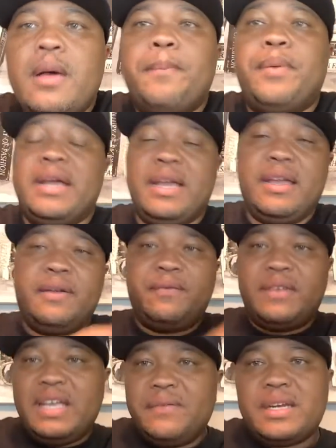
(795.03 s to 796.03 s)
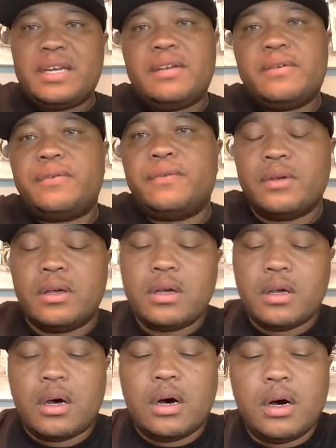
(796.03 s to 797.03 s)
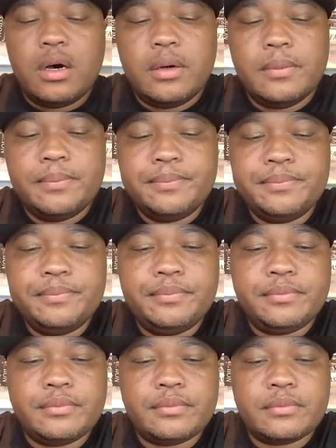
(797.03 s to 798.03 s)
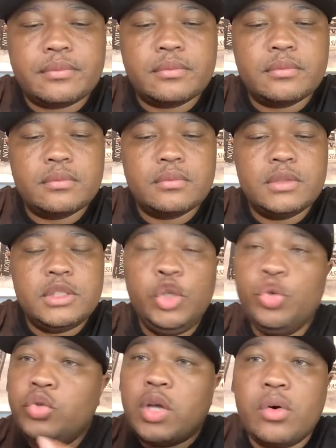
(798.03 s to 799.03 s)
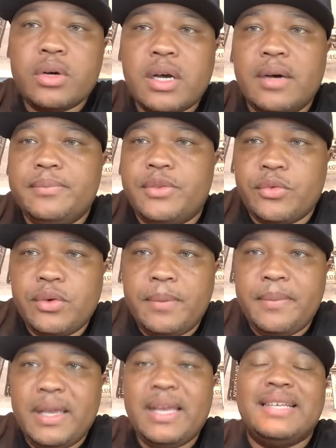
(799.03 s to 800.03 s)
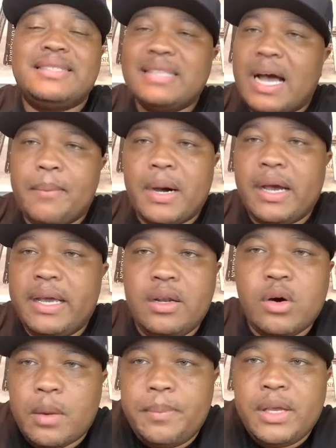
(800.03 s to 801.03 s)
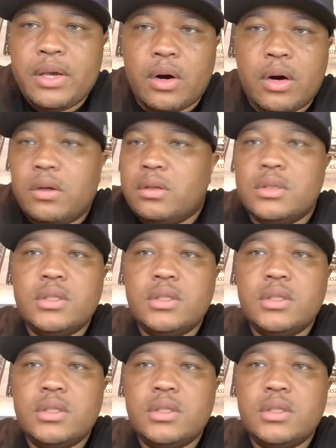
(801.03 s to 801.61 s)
But even if you don't come through to me, it's not my end all be all.